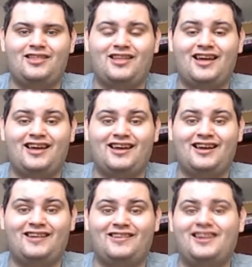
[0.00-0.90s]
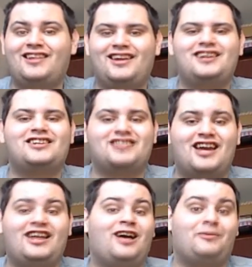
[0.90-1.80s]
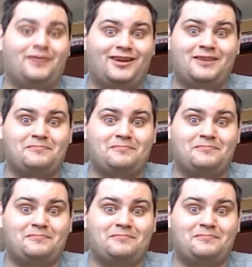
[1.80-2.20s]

that you just can't help